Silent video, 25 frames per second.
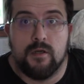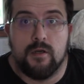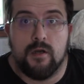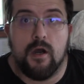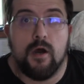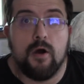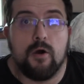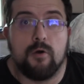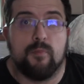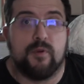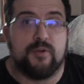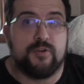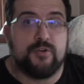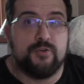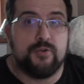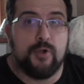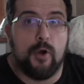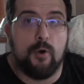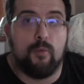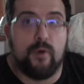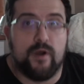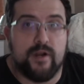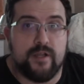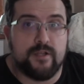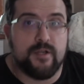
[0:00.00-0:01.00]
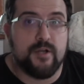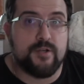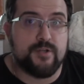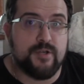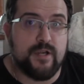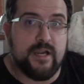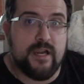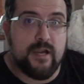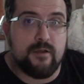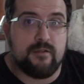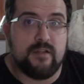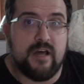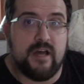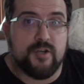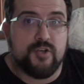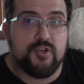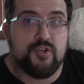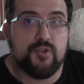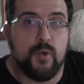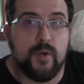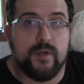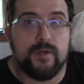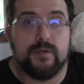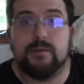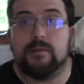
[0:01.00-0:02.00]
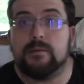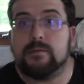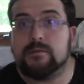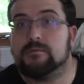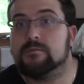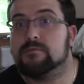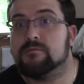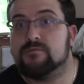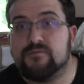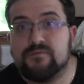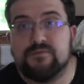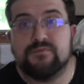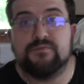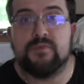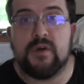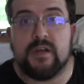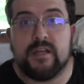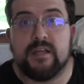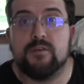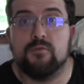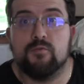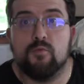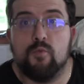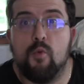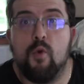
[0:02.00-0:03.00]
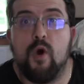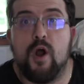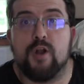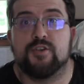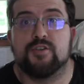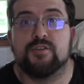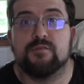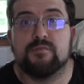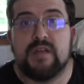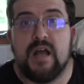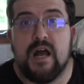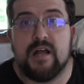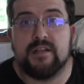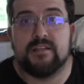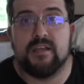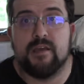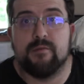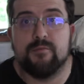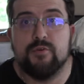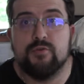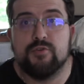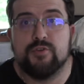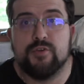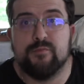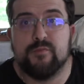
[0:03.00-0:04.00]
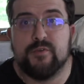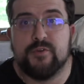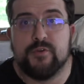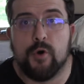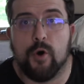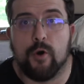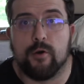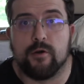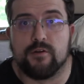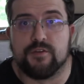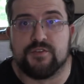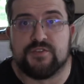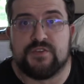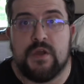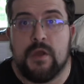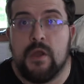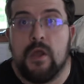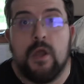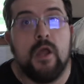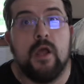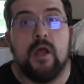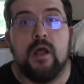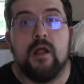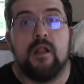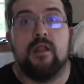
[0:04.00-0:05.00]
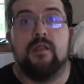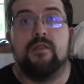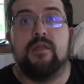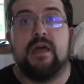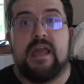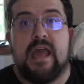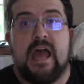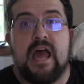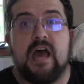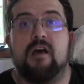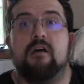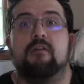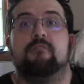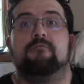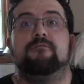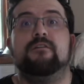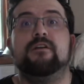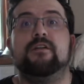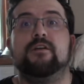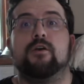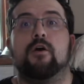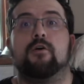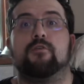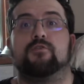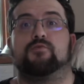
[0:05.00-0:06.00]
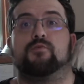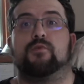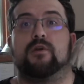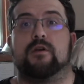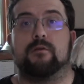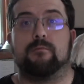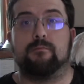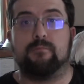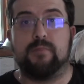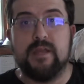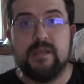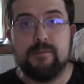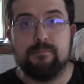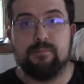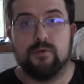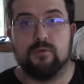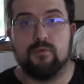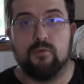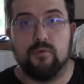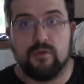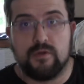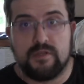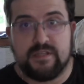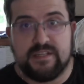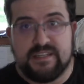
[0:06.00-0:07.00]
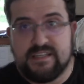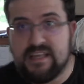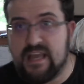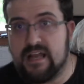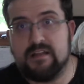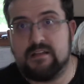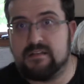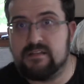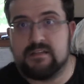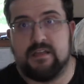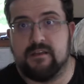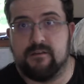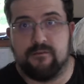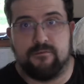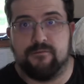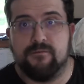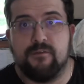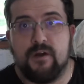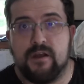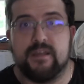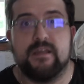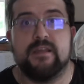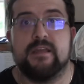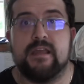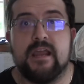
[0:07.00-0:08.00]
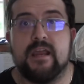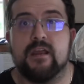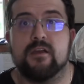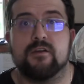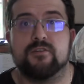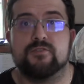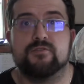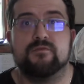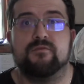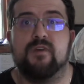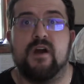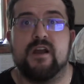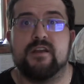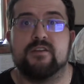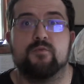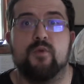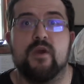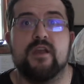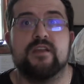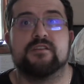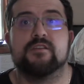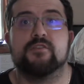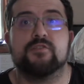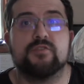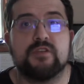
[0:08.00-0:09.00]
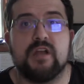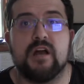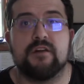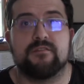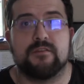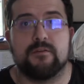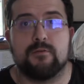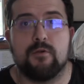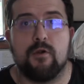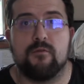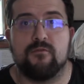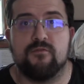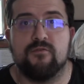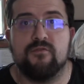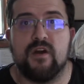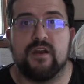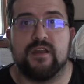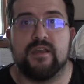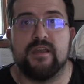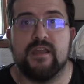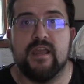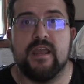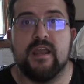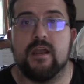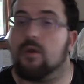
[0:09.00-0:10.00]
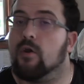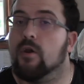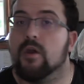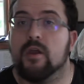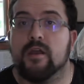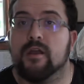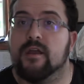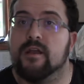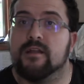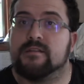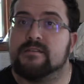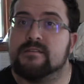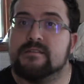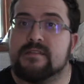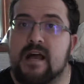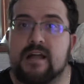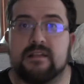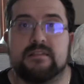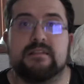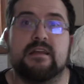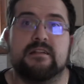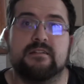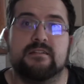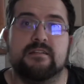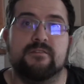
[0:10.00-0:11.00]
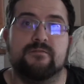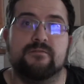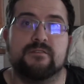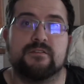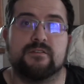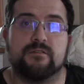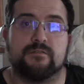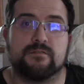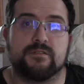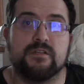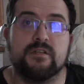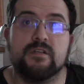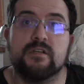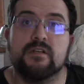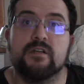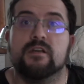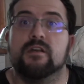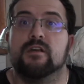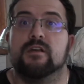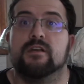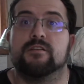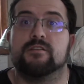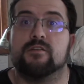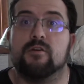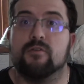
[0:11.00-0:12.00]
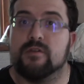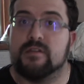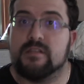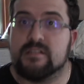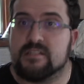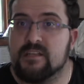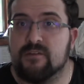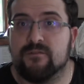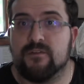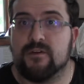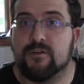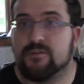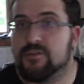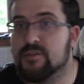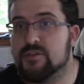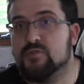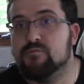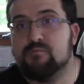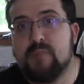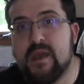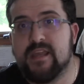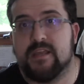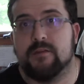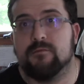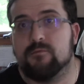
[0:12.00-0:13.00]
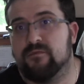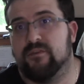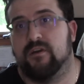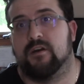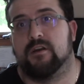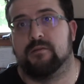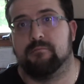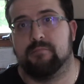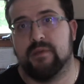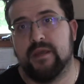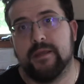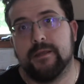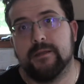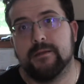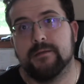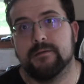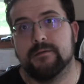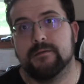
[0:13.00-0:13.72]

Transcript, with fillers: Oh, but you don't want to cut your hair that short. Oh, fucking watch some goddamn YouTube tutorials. They have videos where people will get their fucking hair, to find ways to cut their own fucking hair. It's not that difficult. It's only as difficult as you make it fucking be.